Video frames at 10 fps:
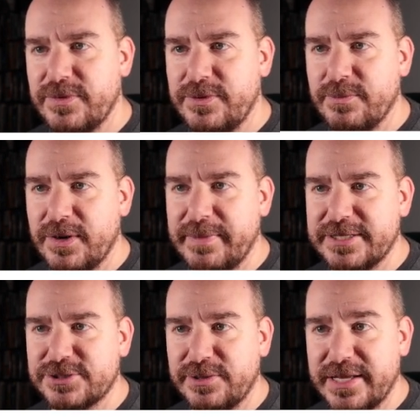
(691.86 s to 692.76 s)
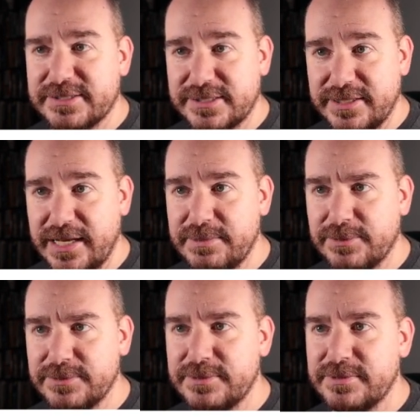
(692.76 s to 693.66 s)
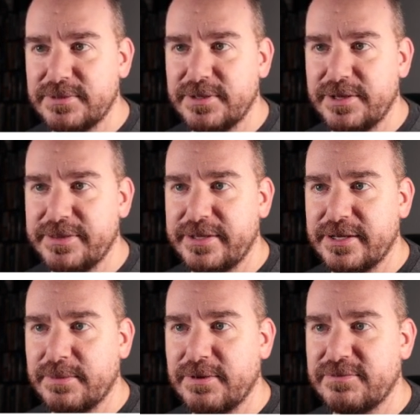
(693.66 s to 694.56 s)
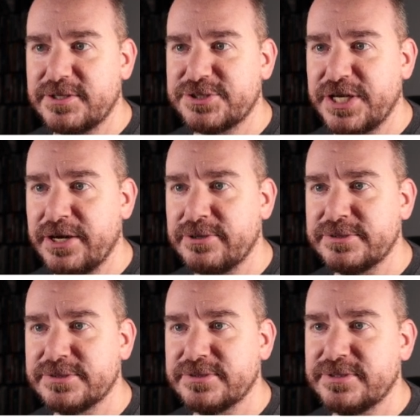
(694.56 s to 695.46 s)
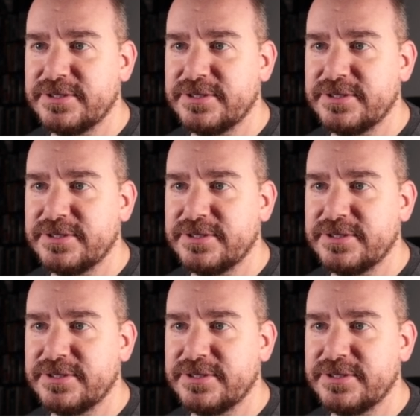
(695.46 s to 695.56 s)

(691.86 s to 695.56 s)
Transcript: you want to make sure that's enabled, and then you come over to shares